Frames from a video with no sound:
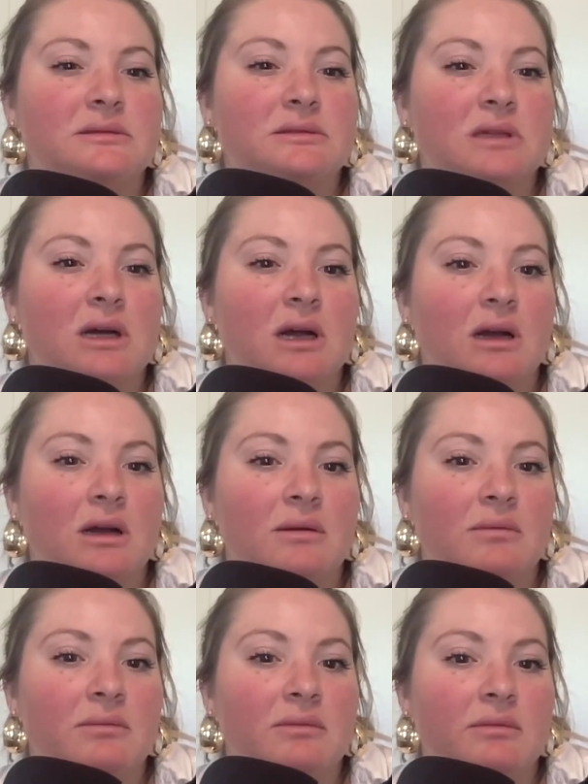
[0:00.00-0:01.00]

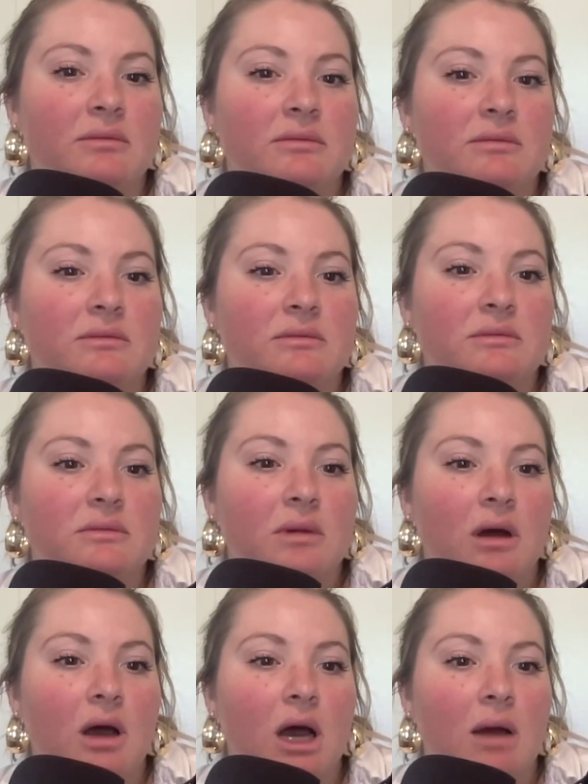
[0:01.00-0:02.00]

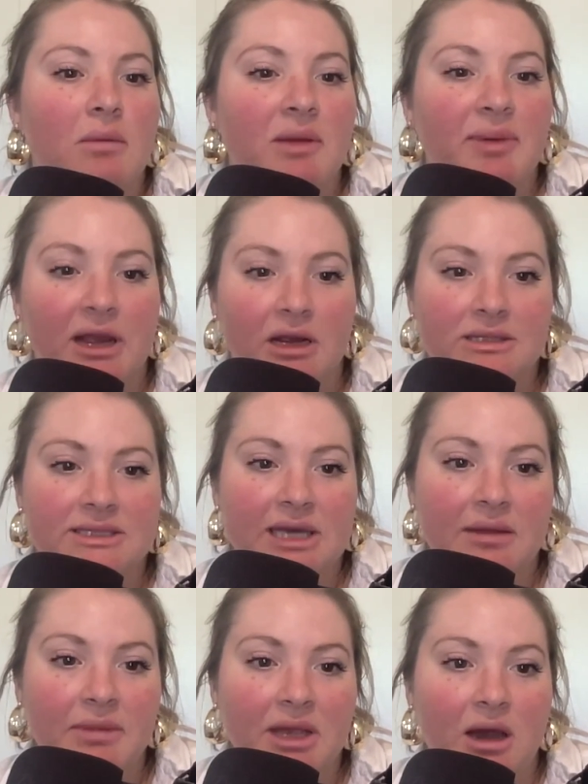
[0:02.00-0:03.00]
My parents
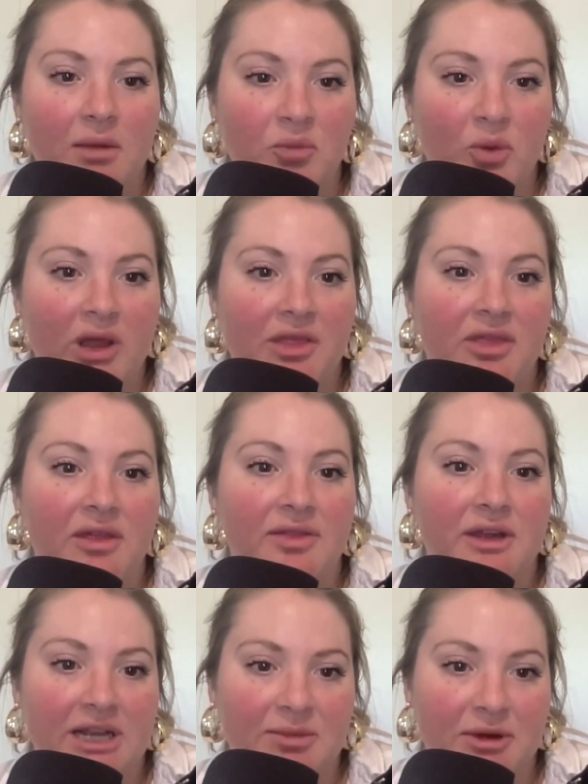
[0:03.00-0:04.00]
set me up with
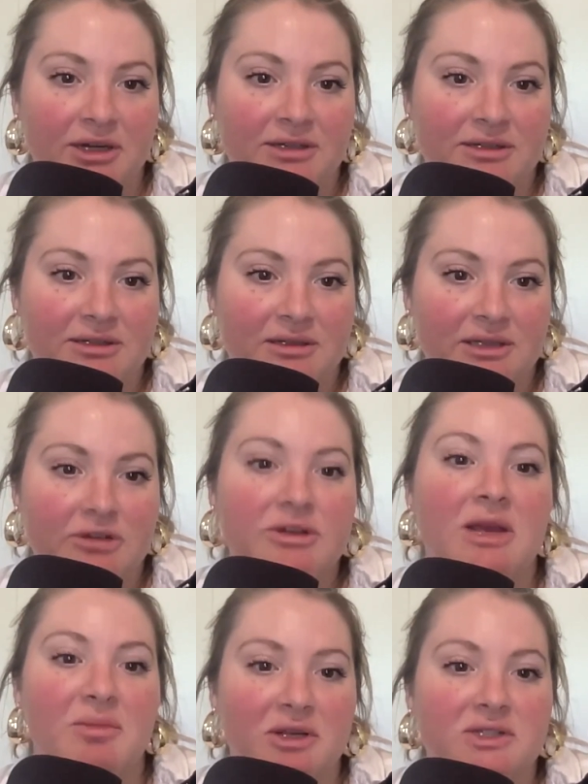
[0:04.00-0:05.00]
their
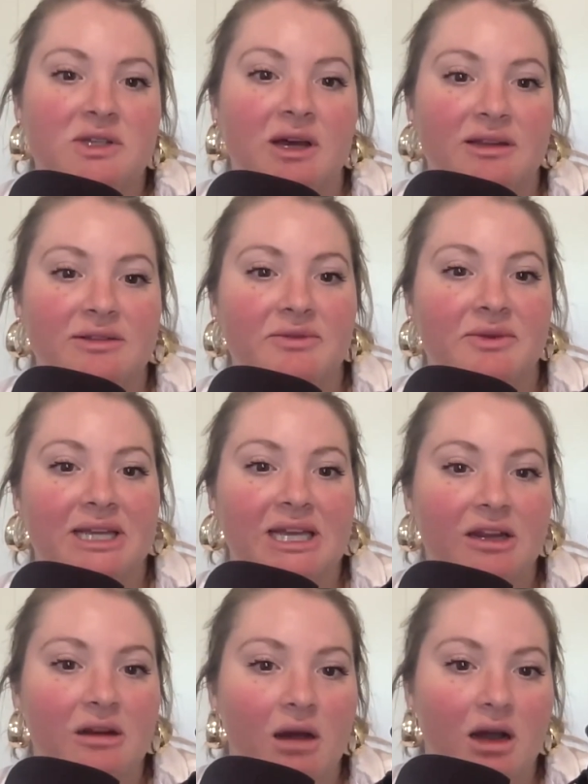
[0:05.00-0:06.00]
neighbor's son. We hit
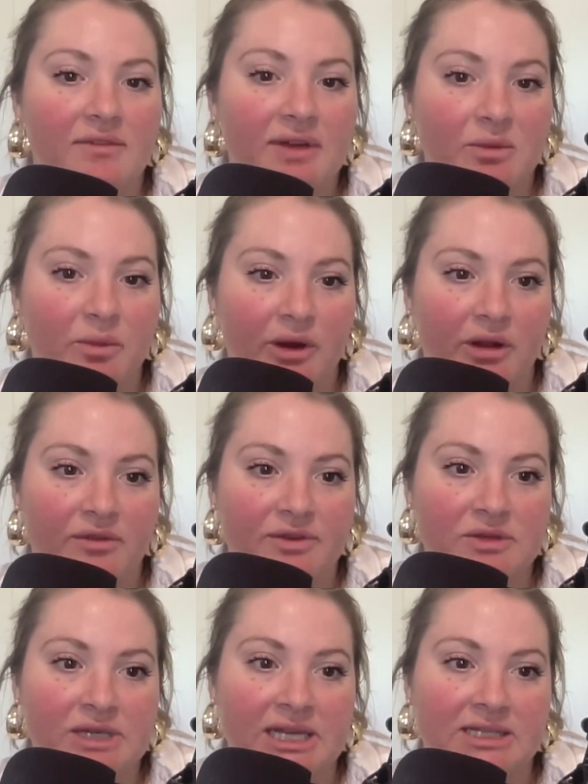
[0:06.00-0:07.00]
it off and went on a
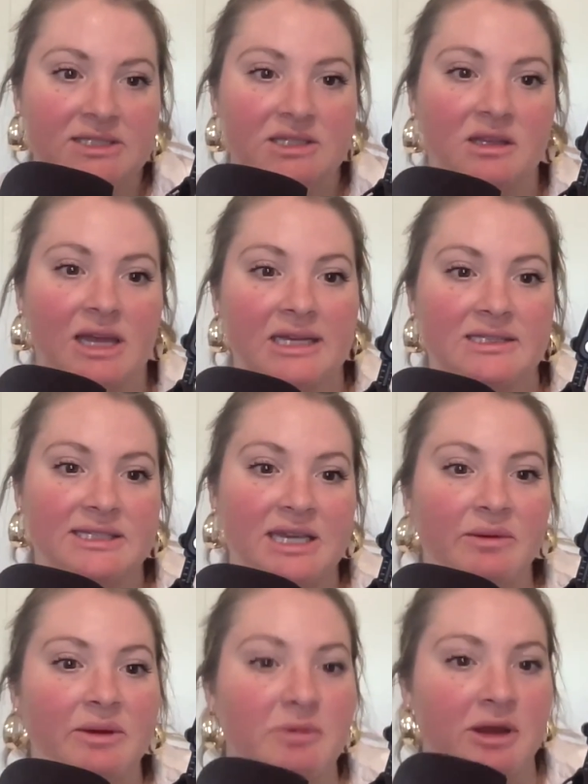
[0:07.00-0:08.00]
few dates. The last
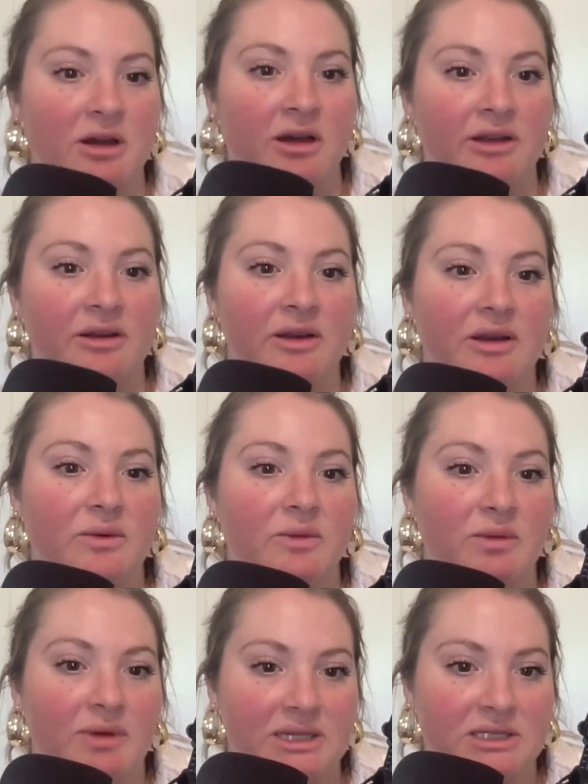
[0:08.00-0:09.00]
date we went on,
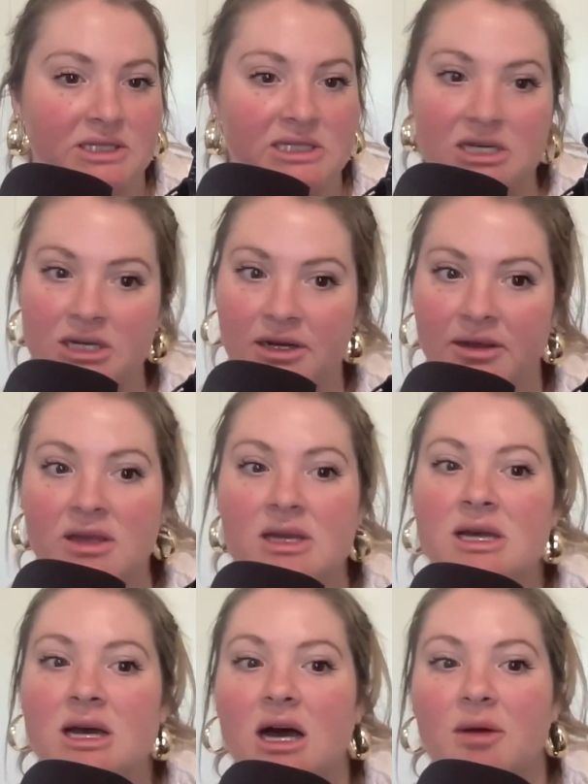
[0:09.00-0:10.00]
we went to dinner.
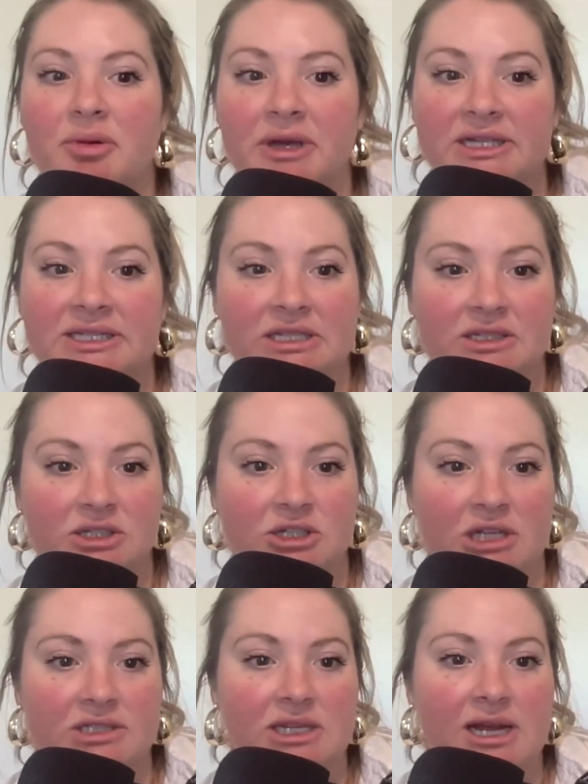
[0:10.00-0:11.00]
A place he
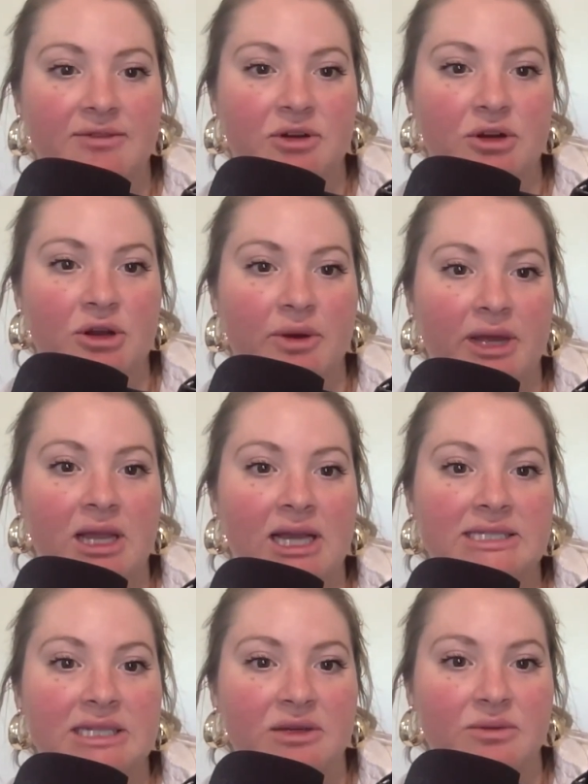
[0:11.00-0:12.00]
suggested after knowing
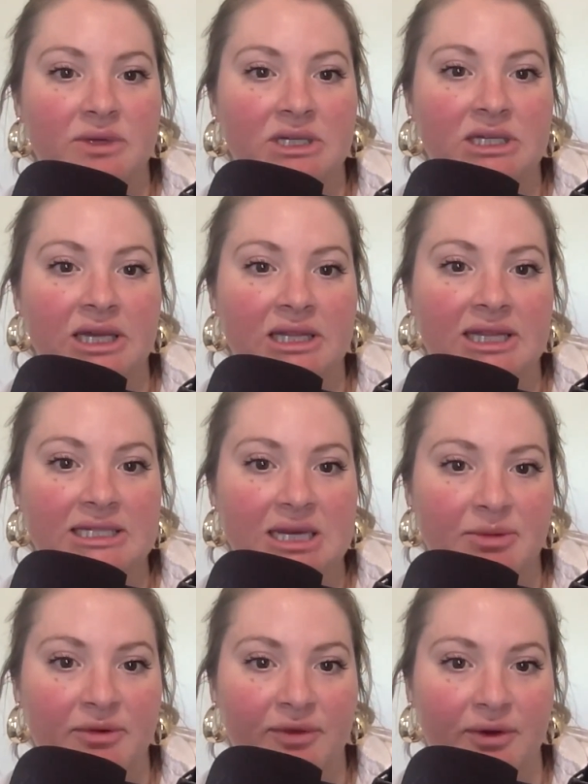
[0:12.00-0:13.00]
I didn't really like that
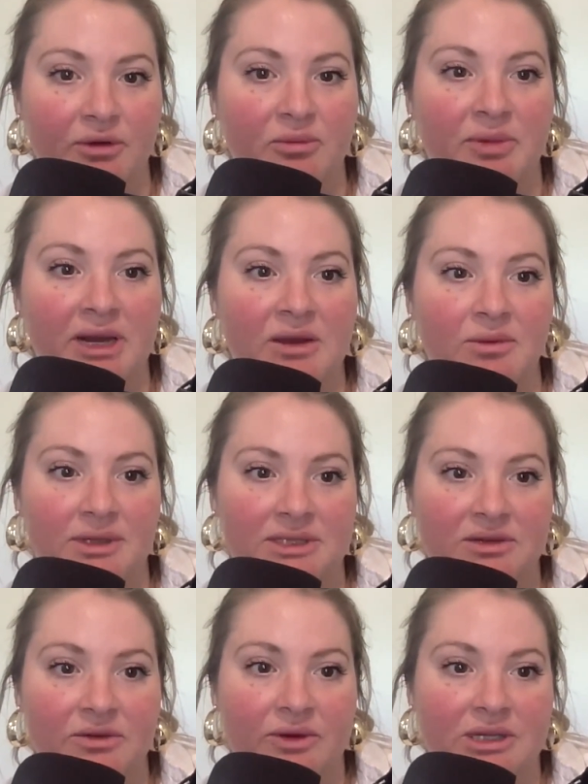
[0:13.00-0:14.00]
type of food, but I
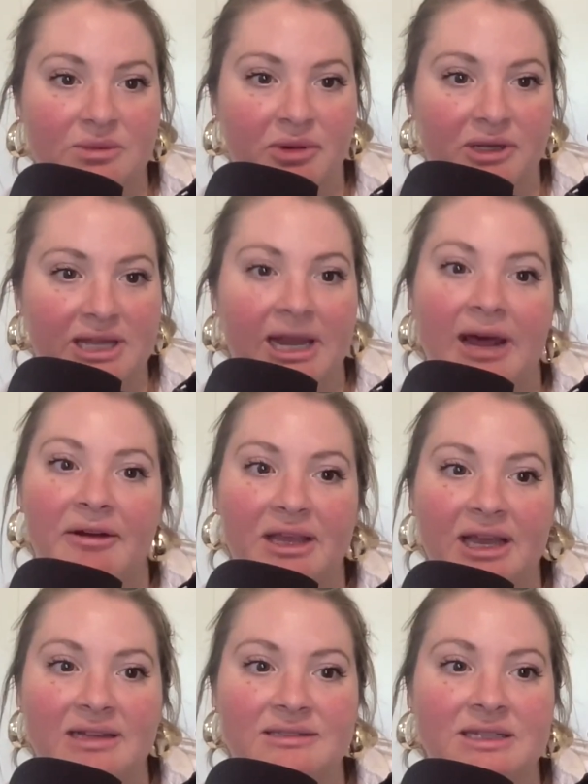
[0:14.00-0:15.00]
wasn't going to point that out
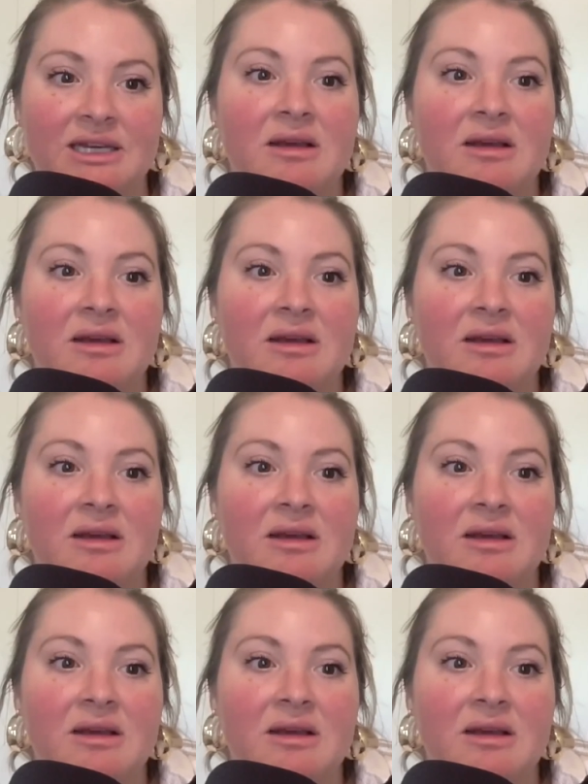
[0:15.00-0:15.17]
again.